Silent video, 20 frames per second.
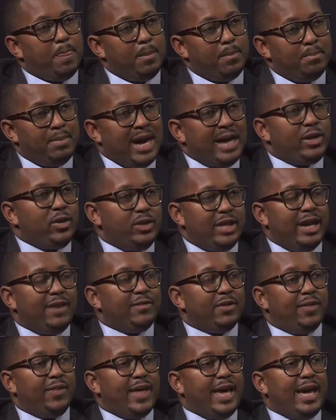Modeled
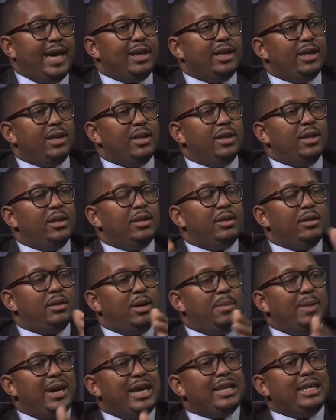after that,
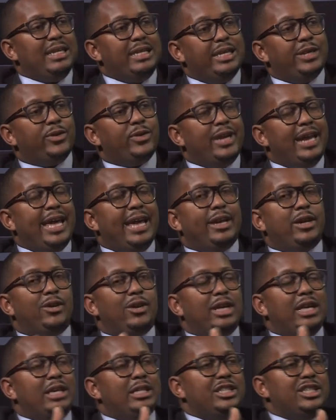about a year
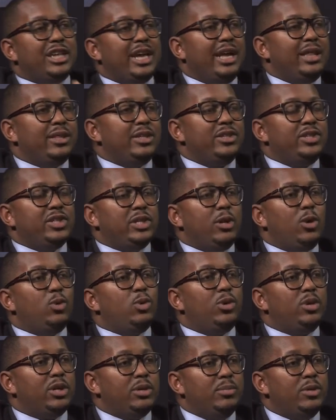later, he challenged
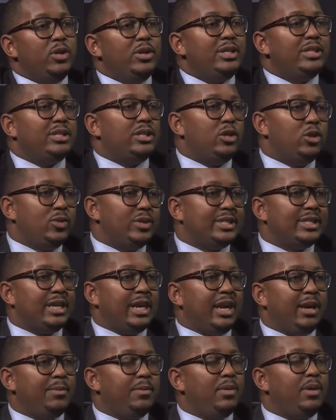local communities to do the
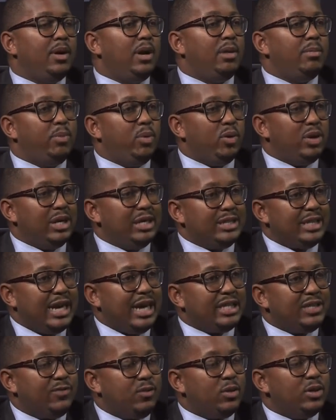same, appoint a
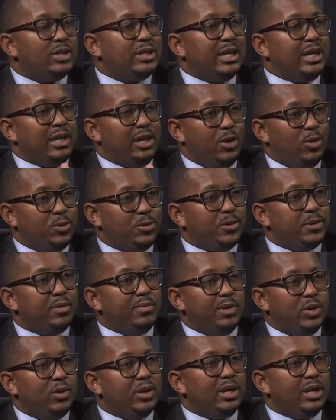task force in local
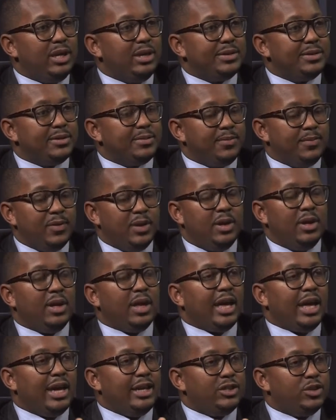communities,
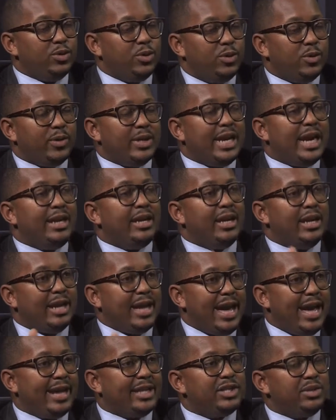and to create
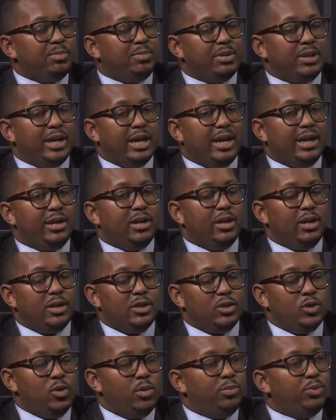an action plan
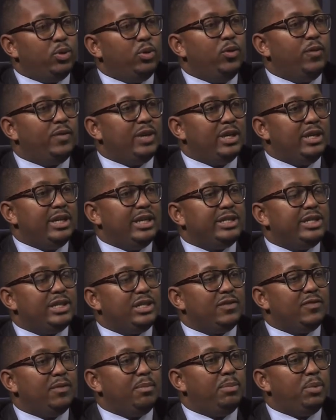to improve
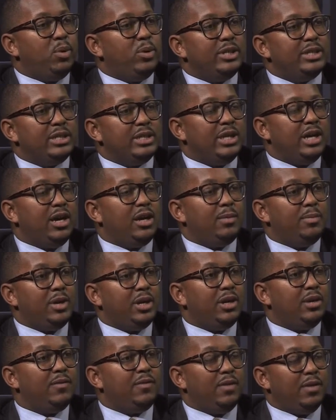conditions for boys and young
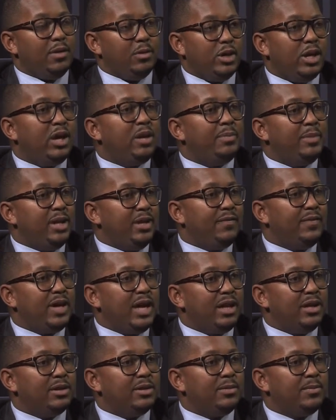men of
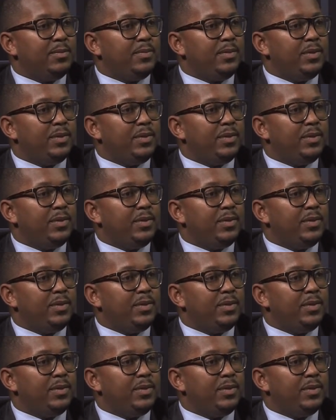color.